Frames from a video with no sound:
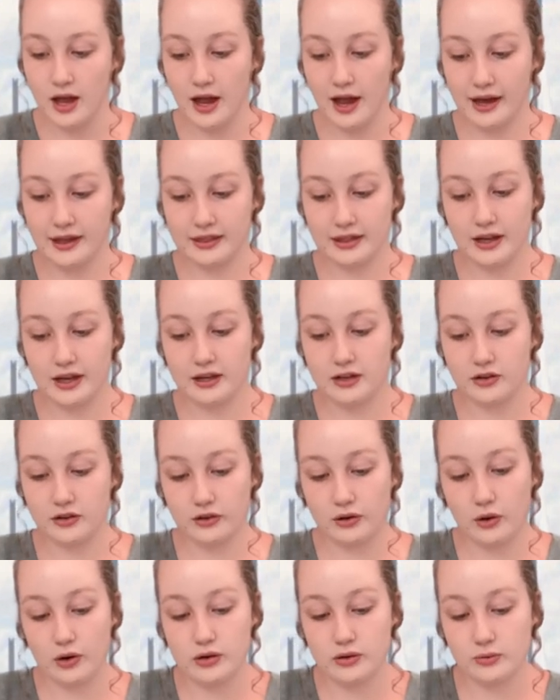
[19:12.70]
And then you're
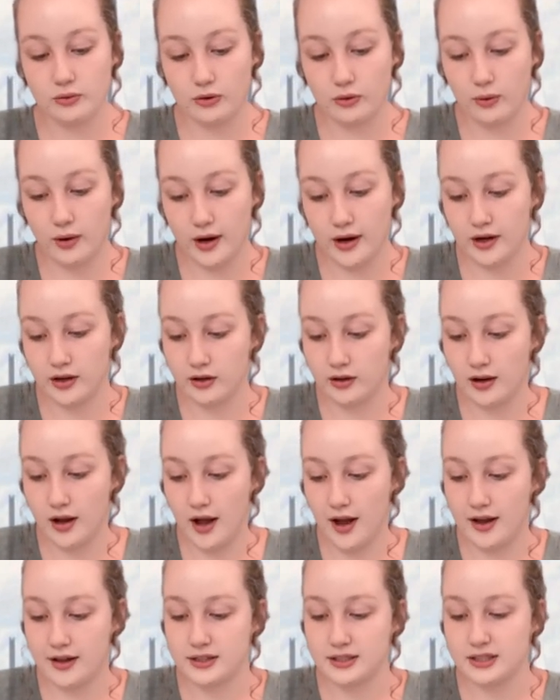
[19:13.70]
going to require
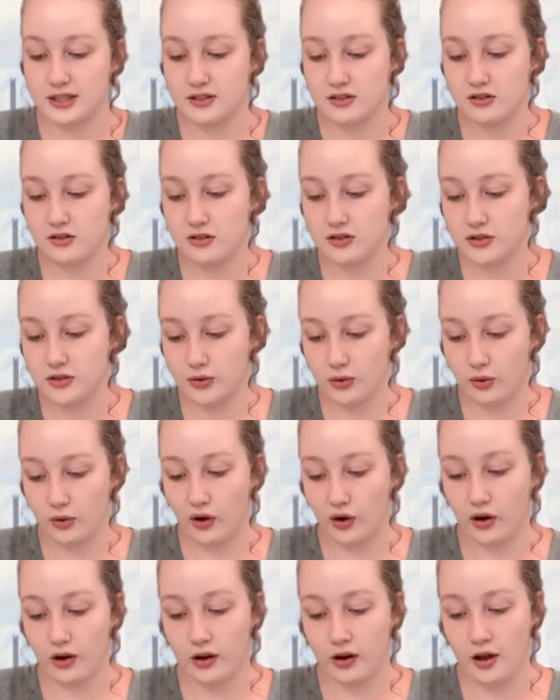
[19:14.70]
scissors
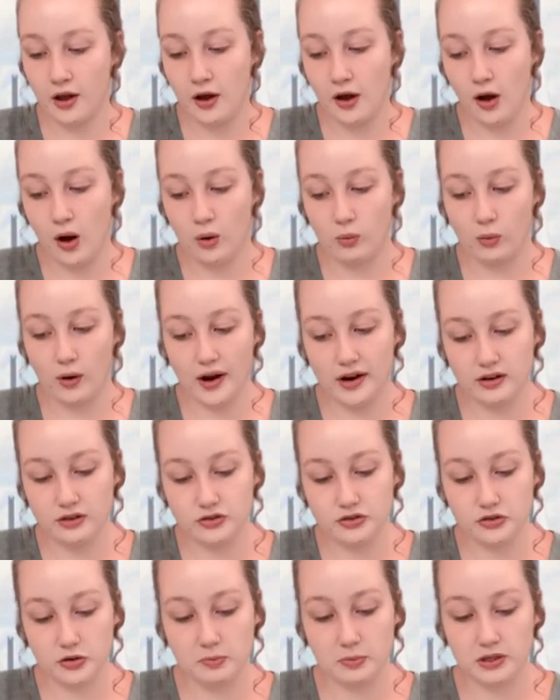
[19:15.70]
or a wire
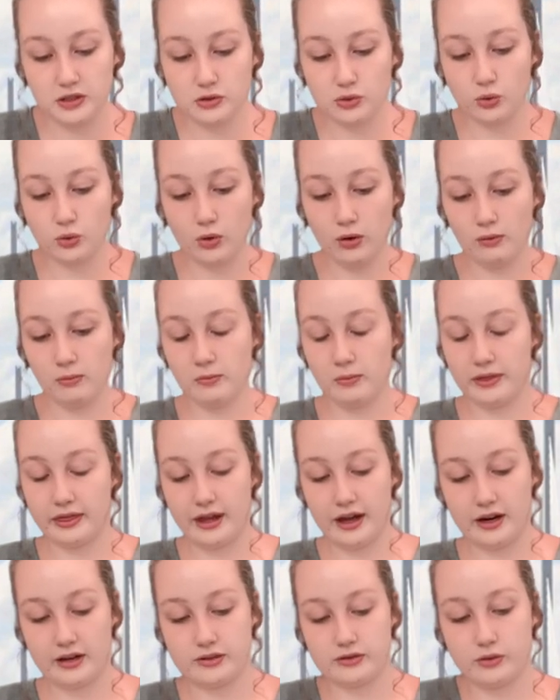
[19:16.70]
stripping tool, but
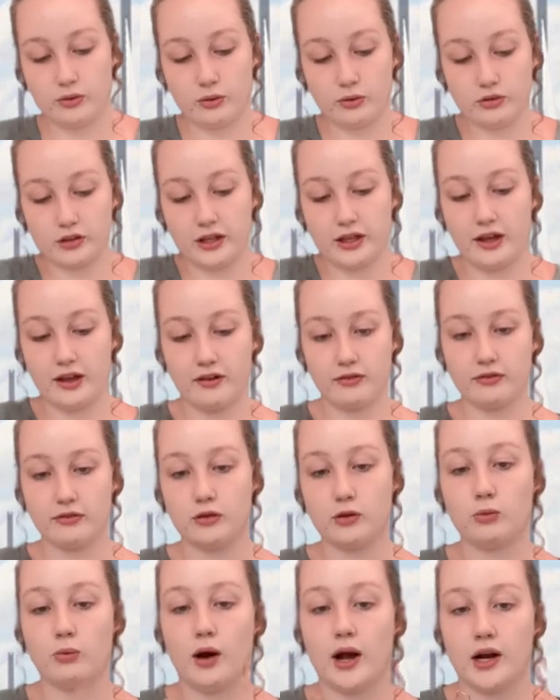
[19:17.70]
that is only if
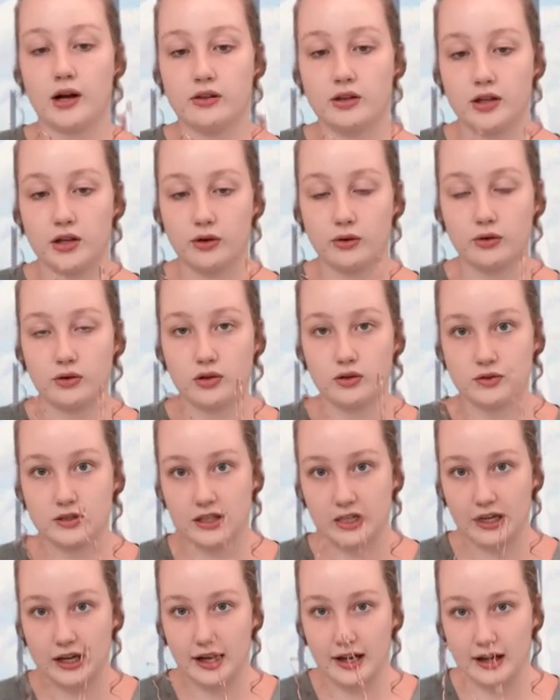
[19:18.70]
the wire that you're
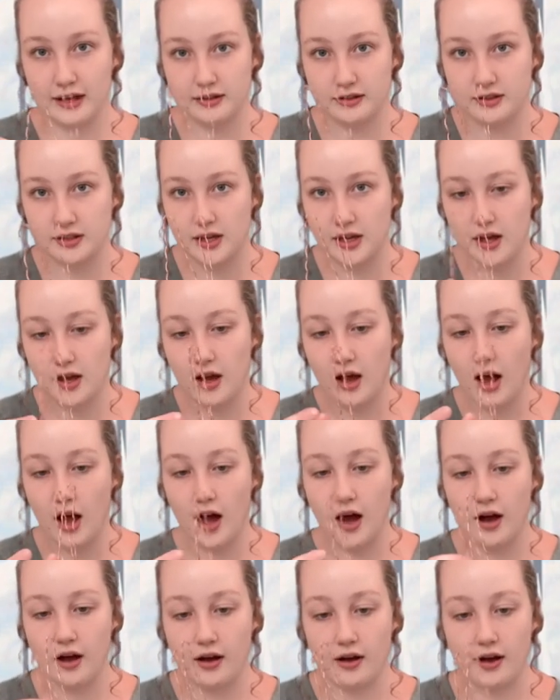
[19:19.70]
using has
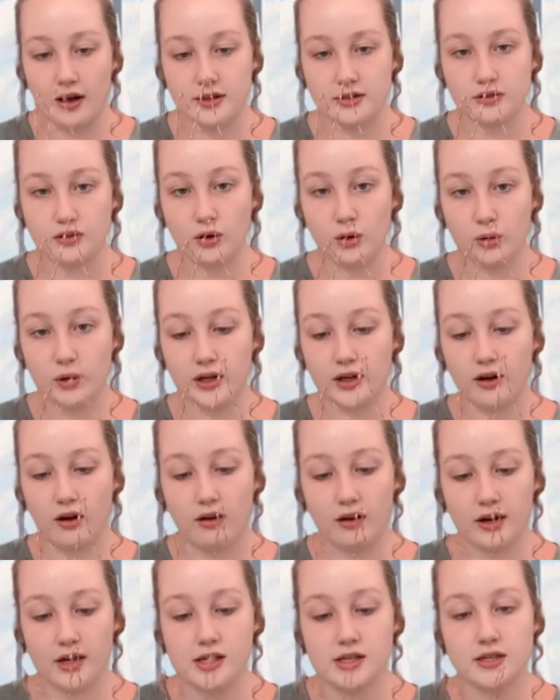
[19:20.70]
coating
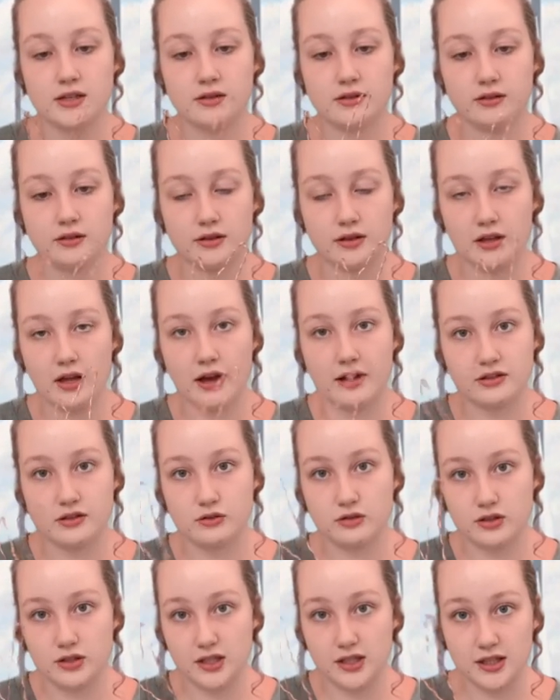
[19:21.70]
on it. As you
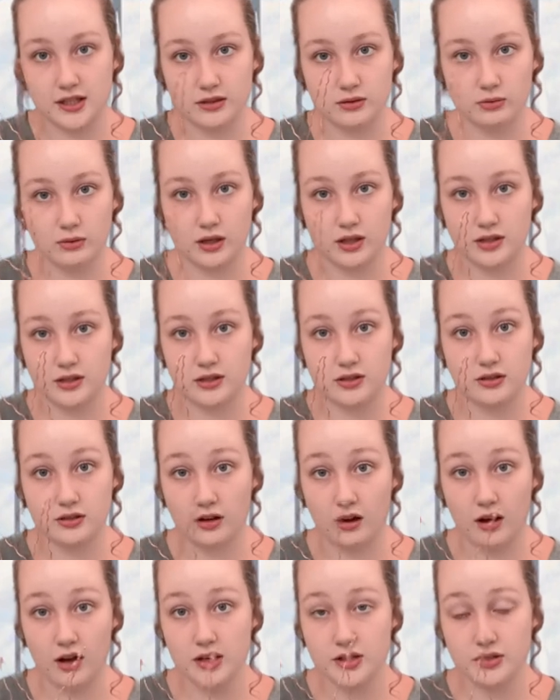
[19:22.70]
can see, this one does
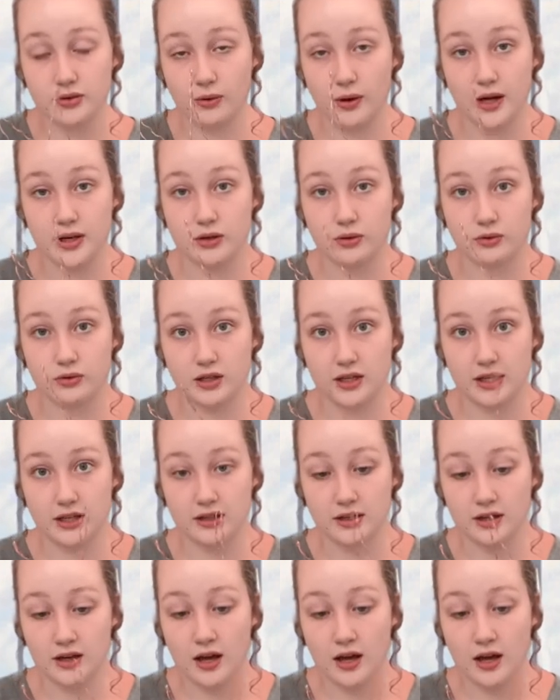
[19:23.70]
not, so I don't need